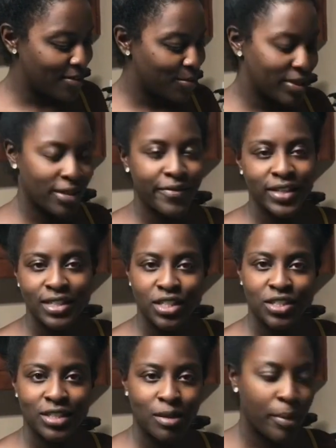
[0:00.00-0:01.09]
with the
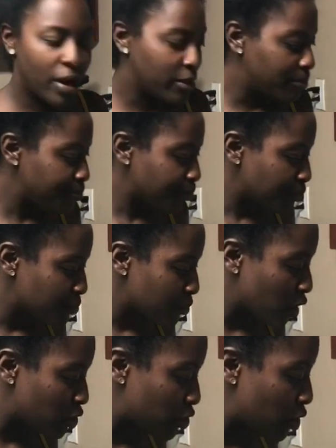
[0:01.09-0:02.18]
ventilation at the bottom.
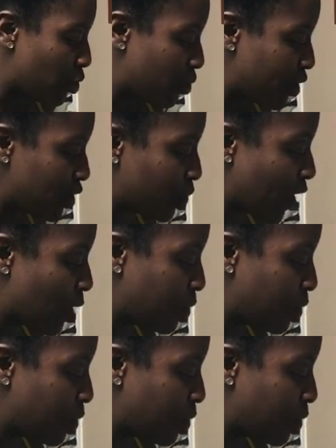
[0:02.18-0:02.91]
So this is what I'll